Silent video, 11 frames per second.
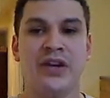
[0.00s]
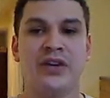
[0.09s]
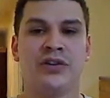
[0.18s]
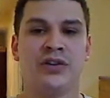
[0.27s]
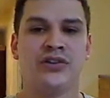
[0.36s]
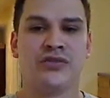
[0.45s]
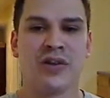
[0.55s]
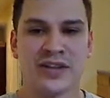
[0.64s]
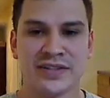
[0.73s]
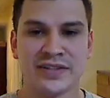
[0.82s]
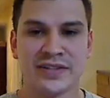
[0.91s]
He
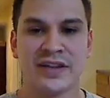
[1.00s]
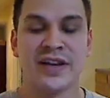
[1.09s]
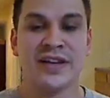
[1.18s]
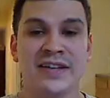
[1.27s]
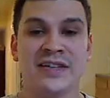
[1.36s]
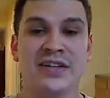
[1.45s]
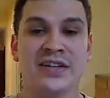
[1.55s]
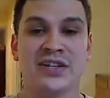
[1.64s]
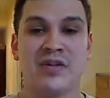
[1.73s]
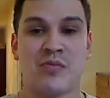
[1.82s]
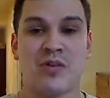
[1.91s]
tries to
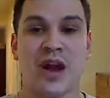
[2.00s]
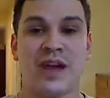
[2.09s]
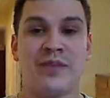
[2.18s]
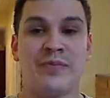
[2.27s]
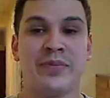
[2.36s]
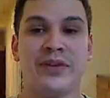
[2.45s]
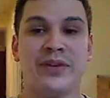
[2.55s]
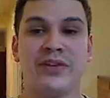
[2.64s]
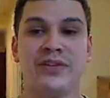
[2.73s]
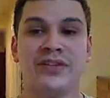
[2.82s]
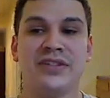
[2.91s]
teach him right, but
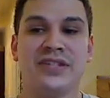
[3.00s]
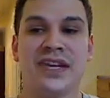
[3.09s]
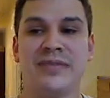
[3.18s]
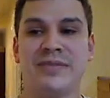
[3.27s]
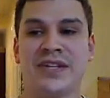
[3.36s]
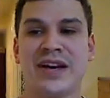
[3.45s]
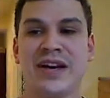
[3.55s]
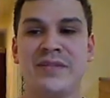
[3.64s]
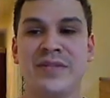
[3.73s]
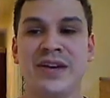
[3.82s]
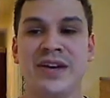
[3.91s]
at the same
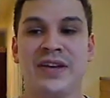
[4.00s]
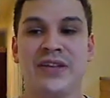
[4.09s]
time,